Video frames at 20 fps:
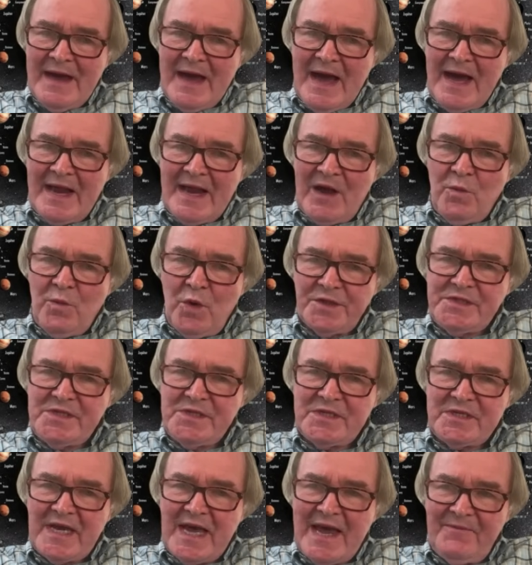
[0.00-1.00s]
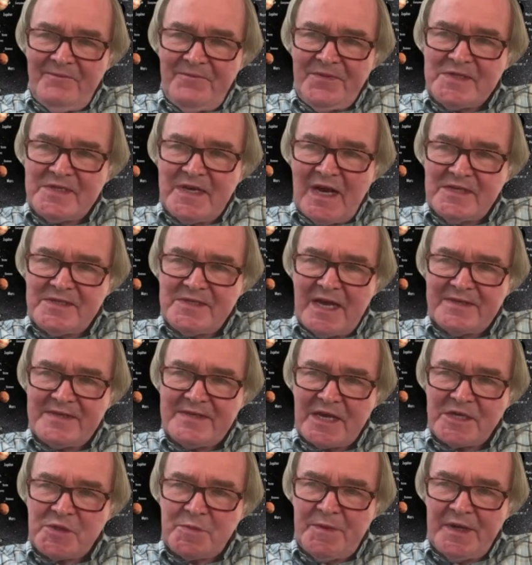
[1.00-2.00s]
And I wanted to emphasize that
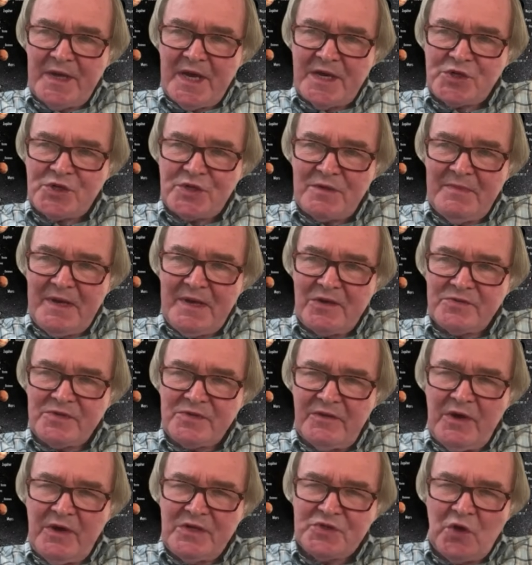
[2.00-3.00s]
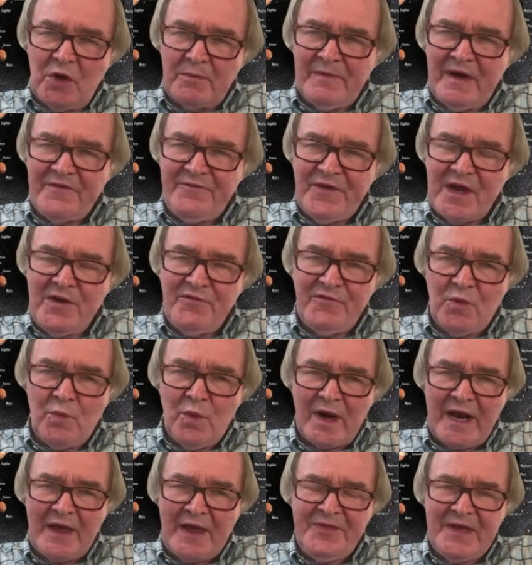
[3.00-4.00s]
explanation because although it's not my favorite
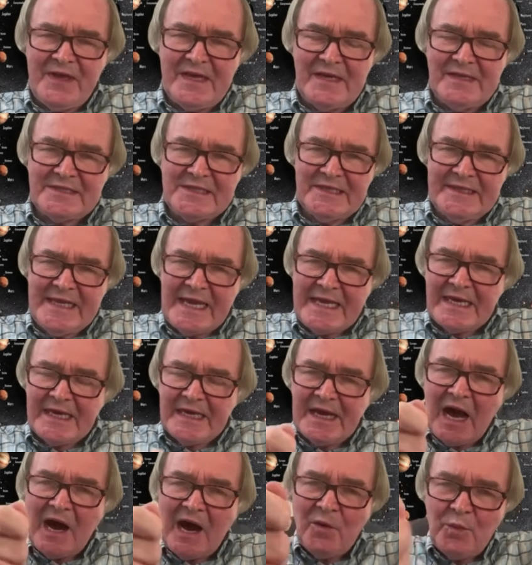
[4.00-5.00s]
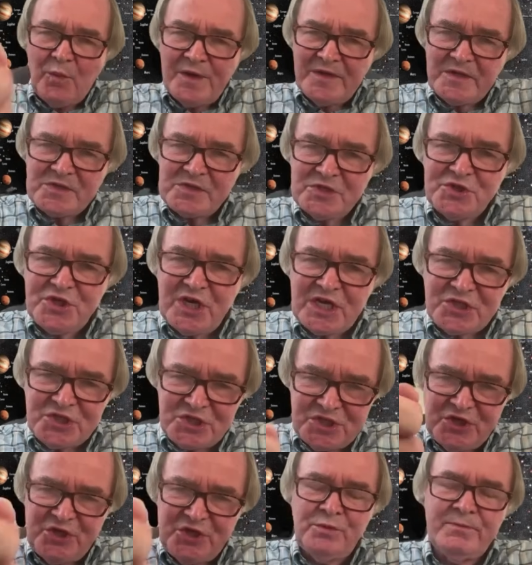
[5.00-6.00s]
one, I think it's linking up with a
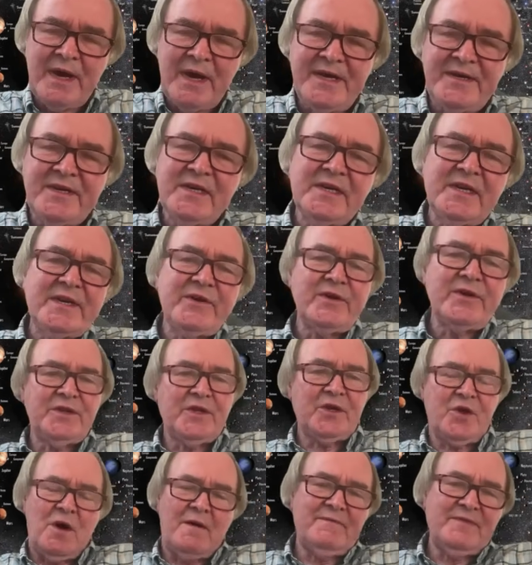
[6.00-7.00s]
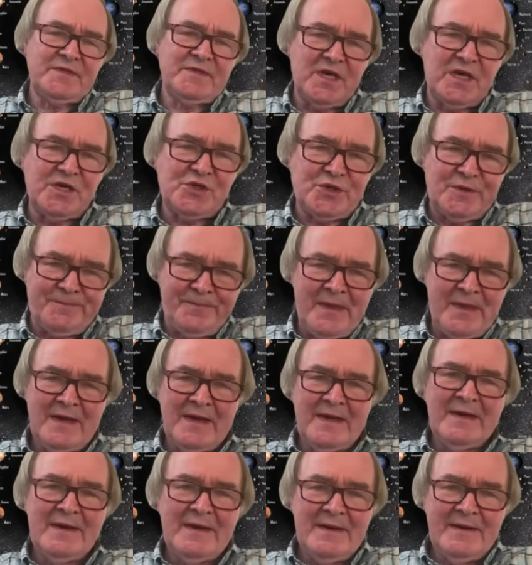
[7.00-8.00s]
suggestion you made earlier in the conversation
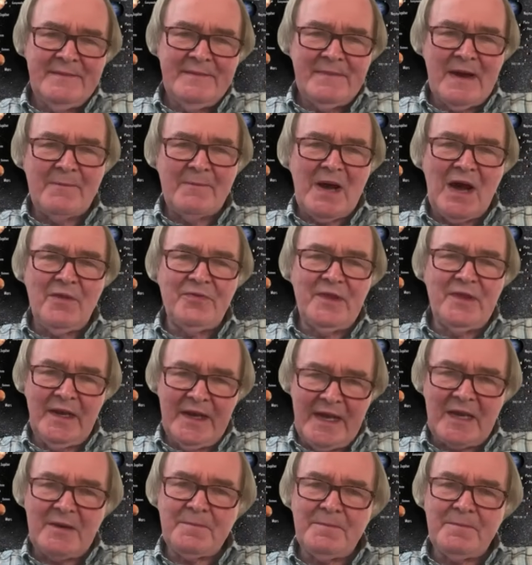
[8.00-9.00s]
about the link